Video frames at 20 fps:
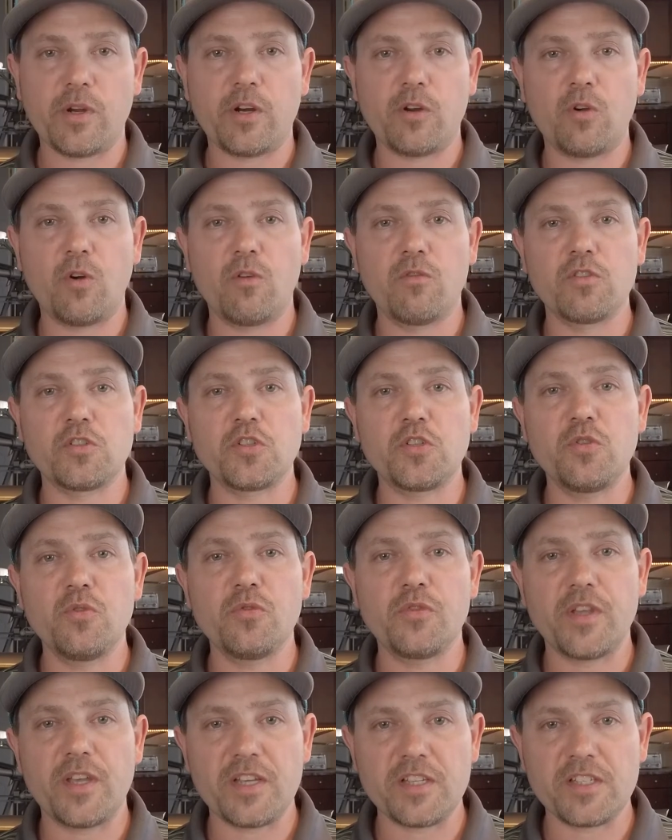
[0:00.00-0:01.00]
We're going to go over two
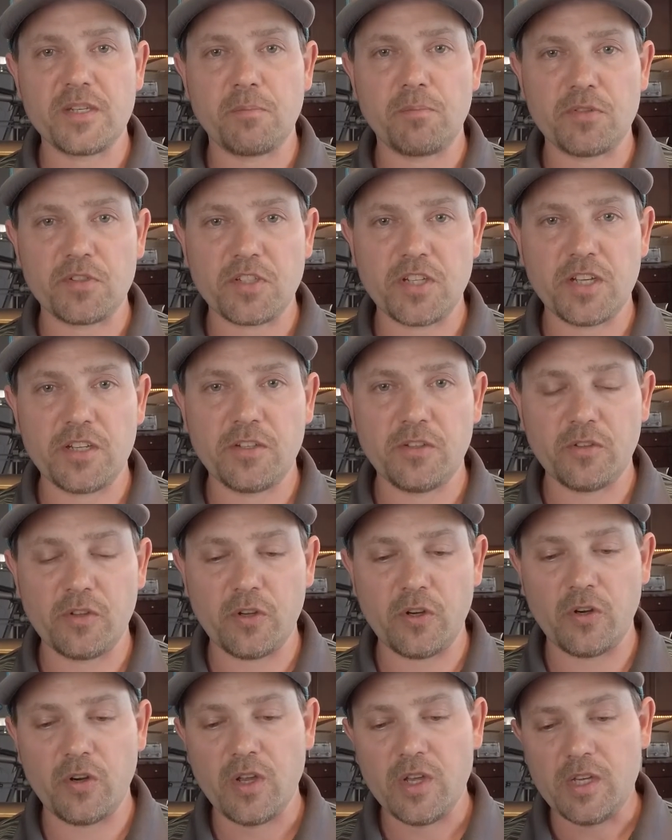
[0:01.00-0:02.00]
things in
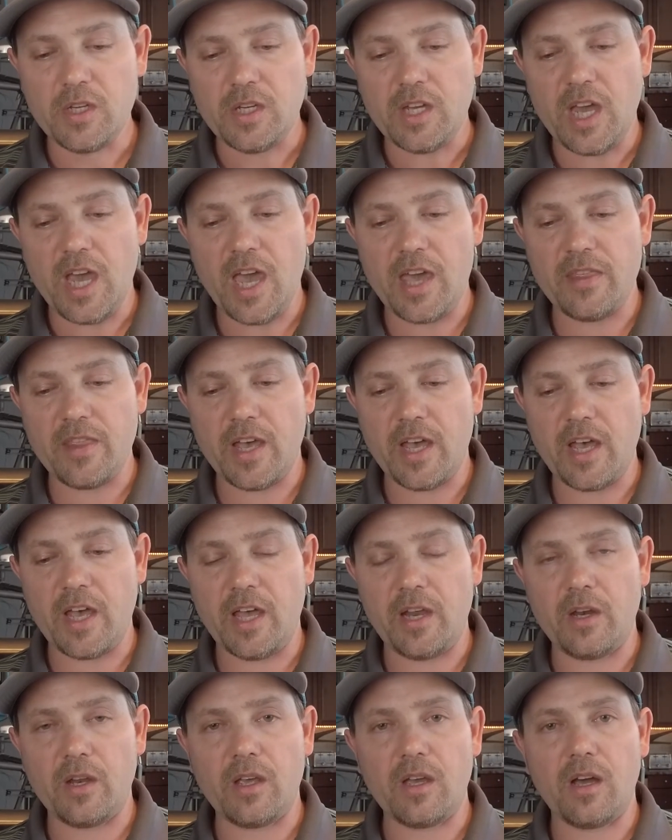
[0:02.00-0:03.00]
particular, and
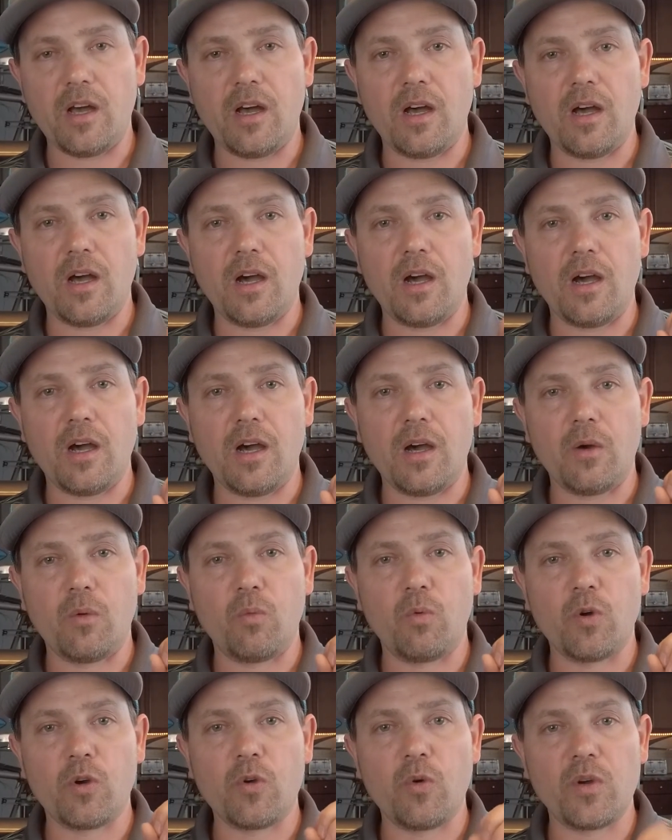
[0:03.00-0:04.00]
then
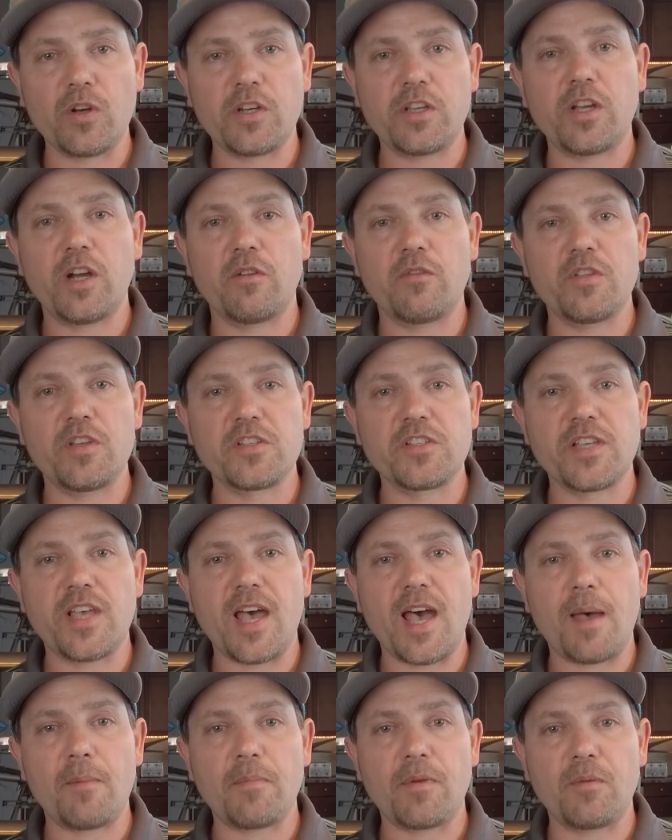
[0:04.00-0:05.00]
we're going to cover this
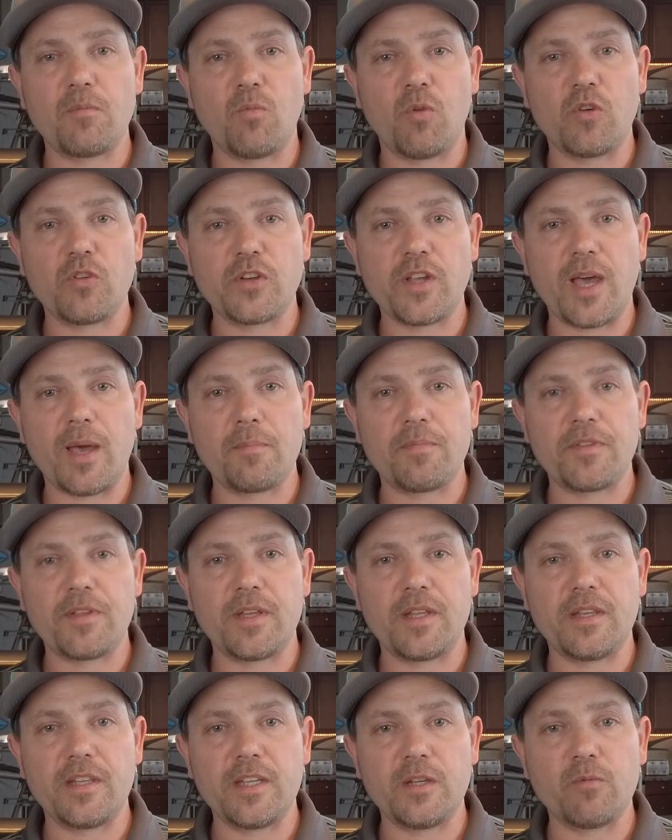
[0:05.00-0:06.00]
app in more depth
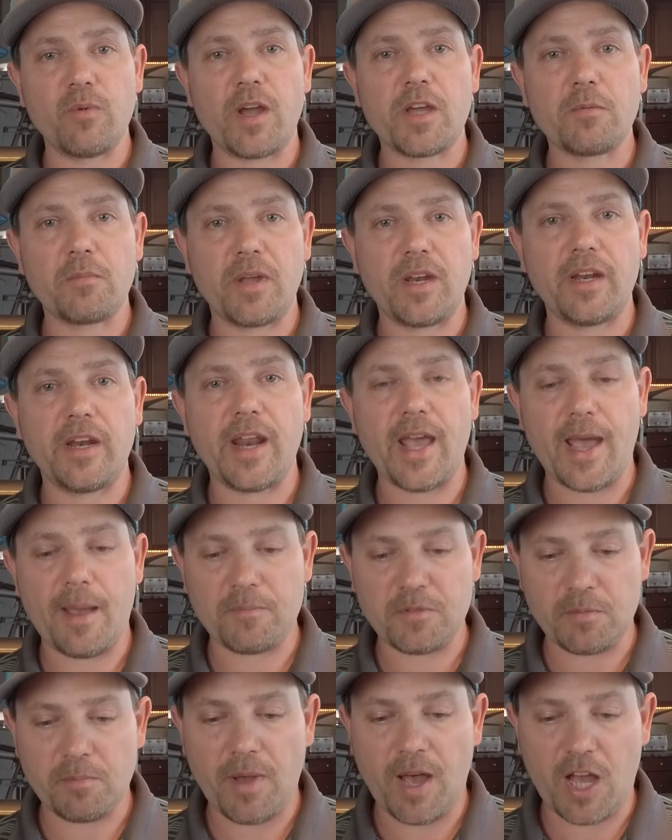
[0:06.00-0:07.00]
in the recommended
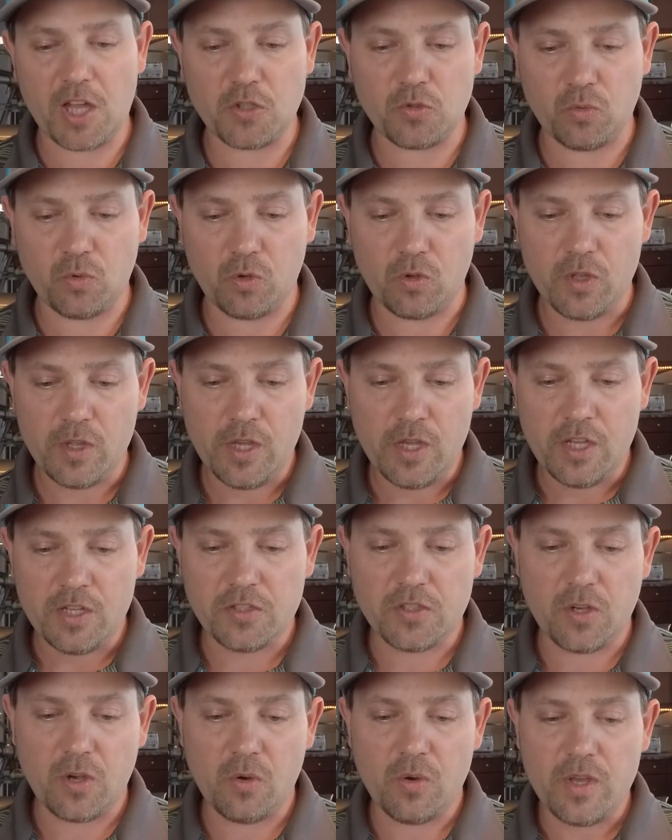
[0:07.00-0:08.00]
apps module.
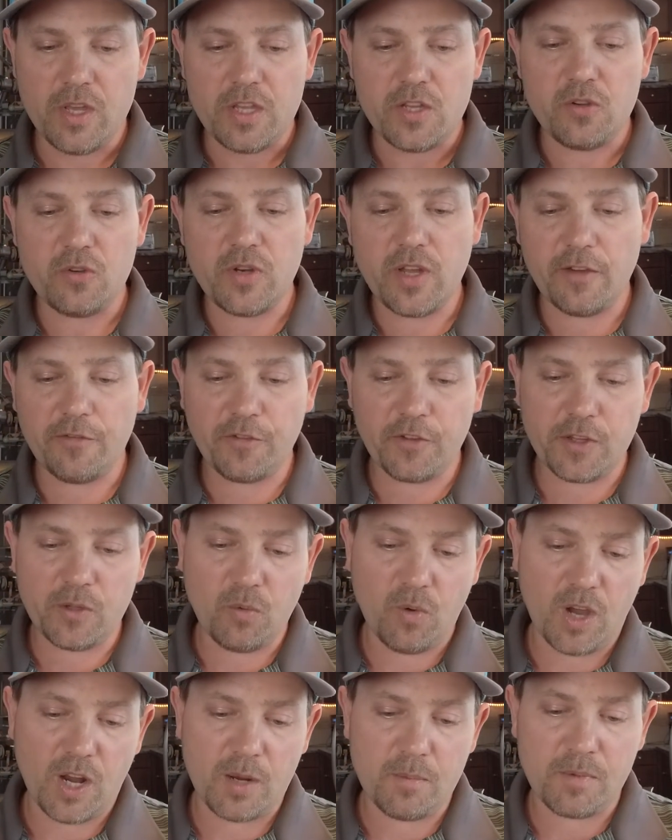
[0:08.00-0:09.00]
So you definitely
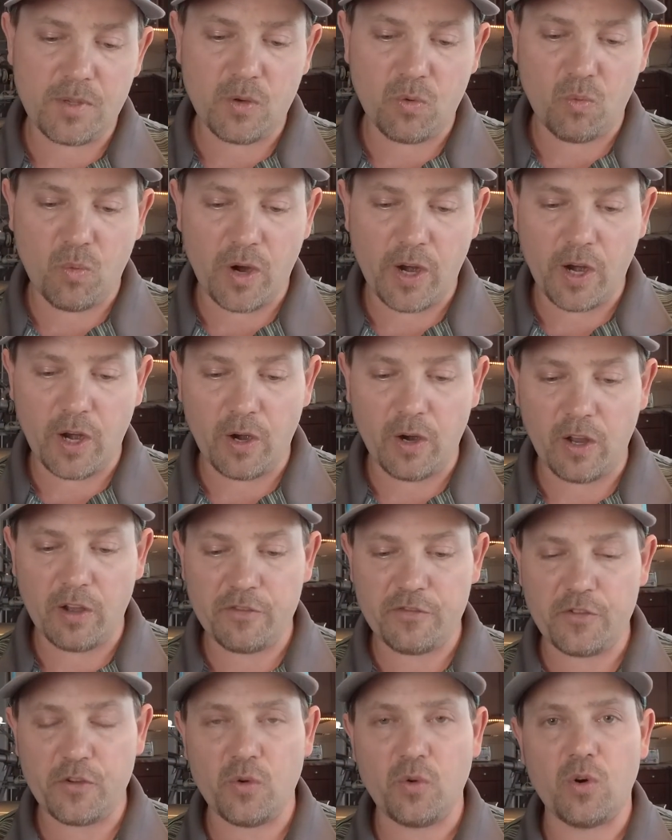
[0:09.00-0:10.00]
want to be aware
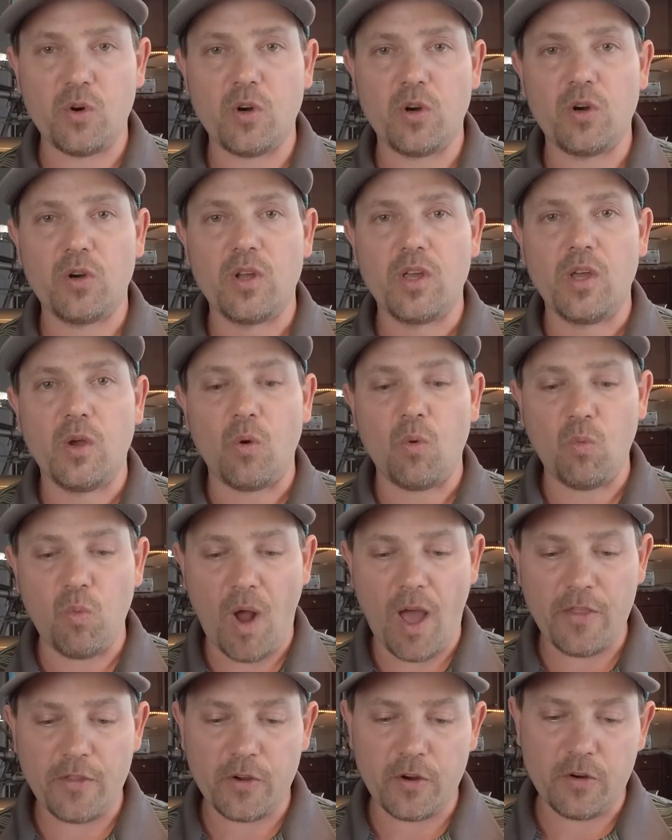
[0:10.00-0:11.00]
of your
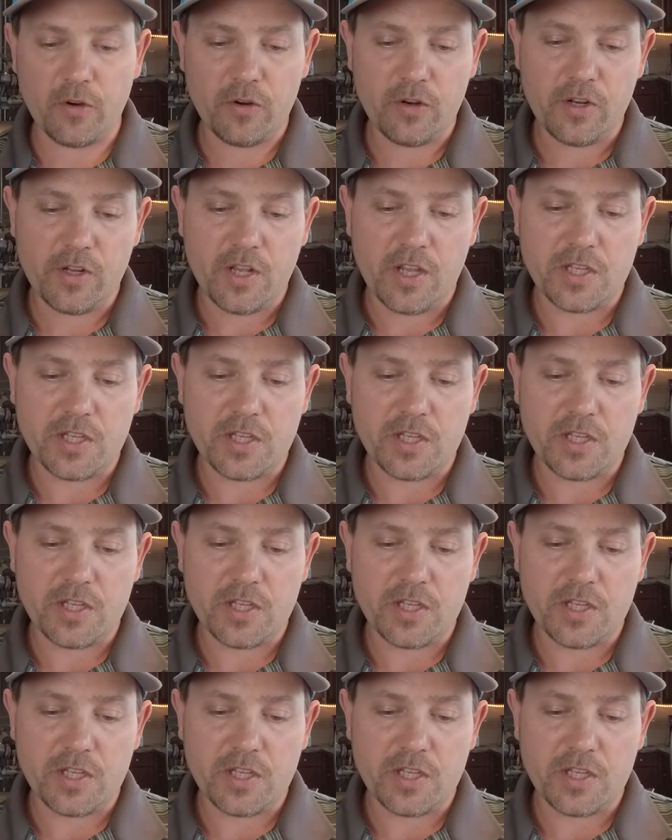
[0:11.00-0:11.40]
weather.